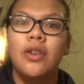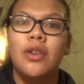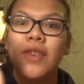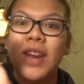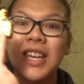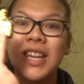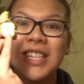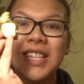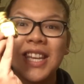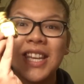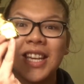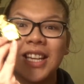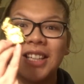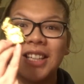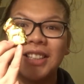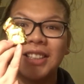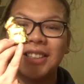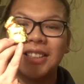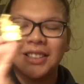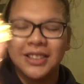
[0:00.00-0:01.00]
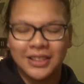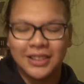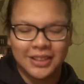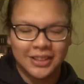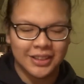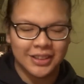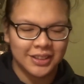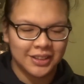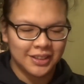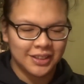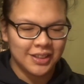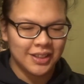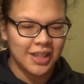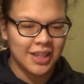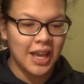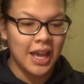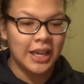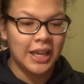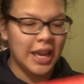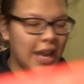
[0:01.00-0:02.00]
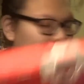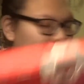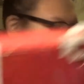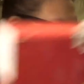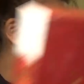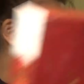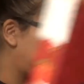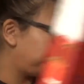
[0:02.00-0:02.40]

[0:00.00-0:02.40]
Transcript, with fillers: reindeer again,